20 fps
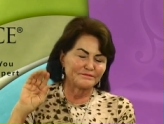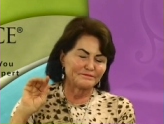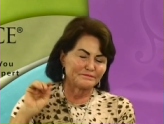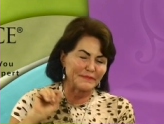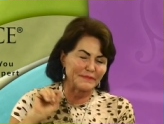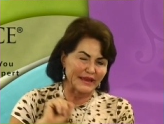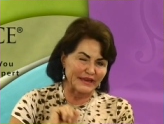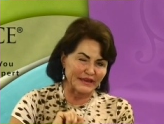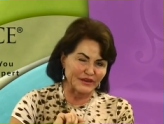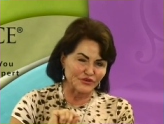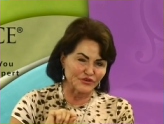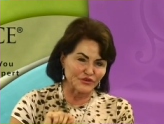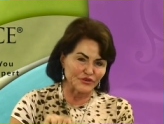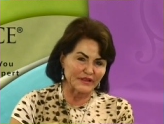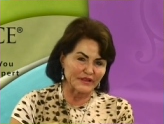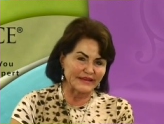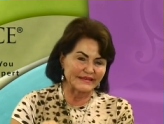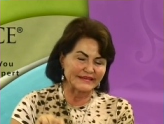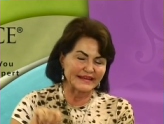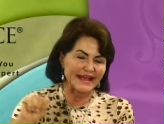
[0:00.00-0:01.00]
making sure
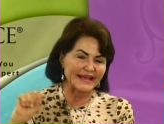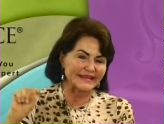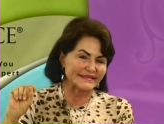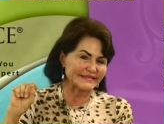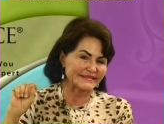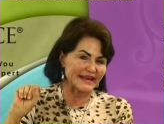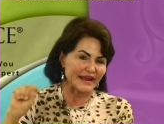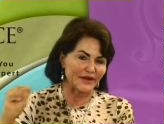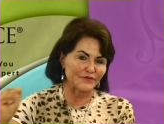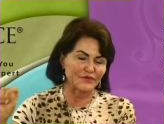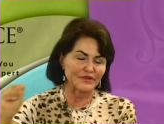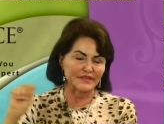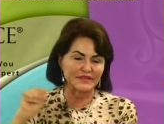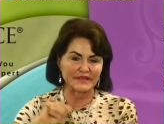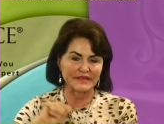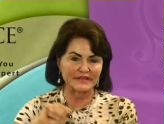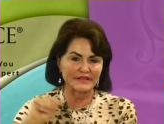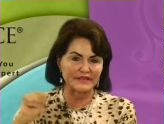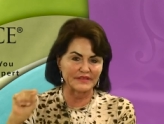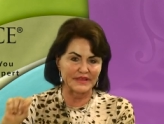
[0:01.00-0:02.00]
they test
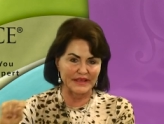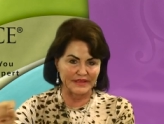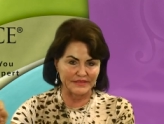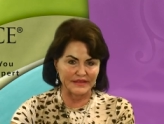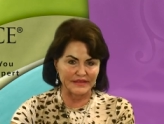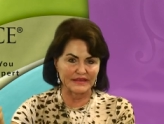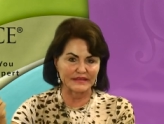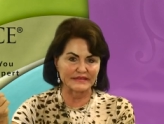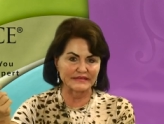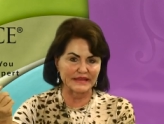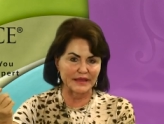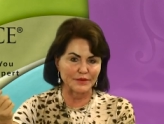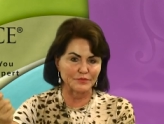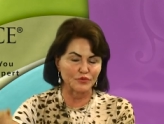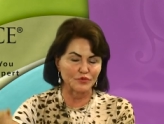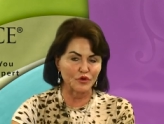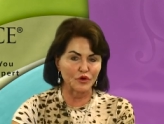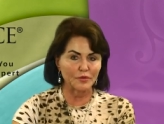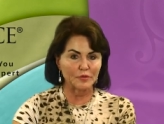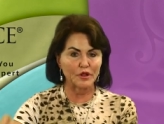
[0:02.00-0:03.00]
everything that they think is
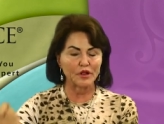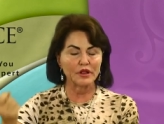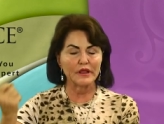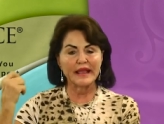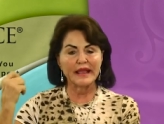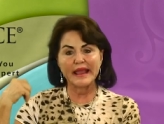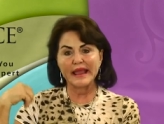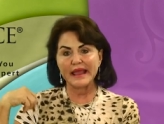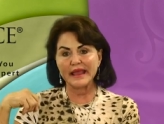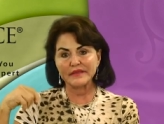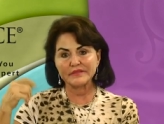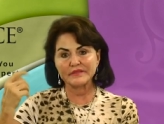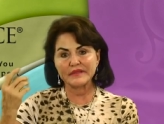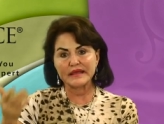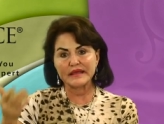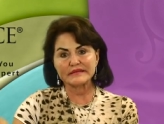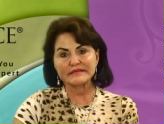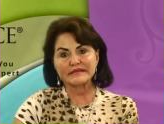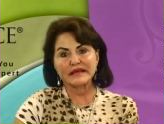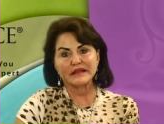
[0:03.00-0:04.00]
abnormal and
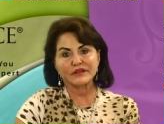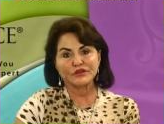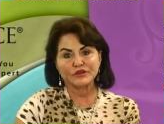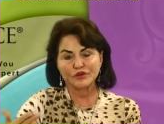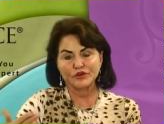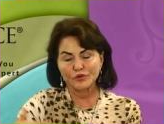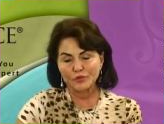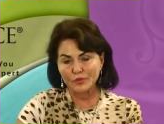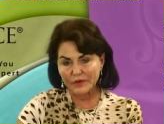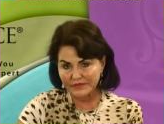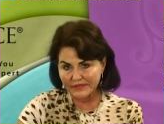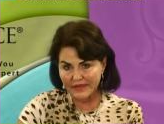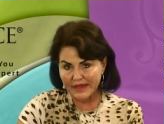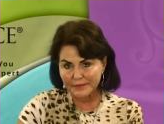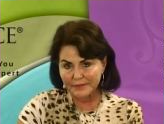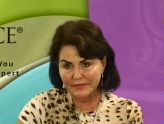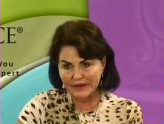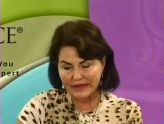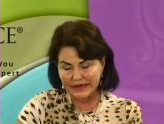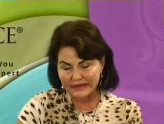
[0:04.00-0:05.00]
then telling you what
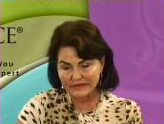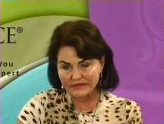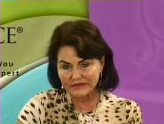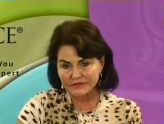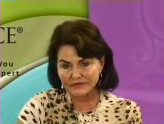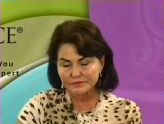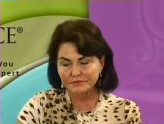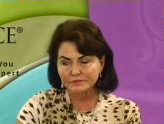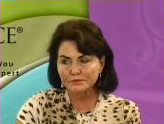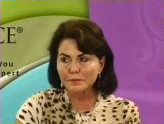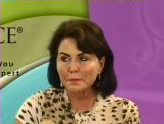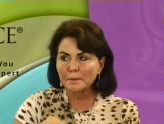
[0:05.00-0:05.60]
that means.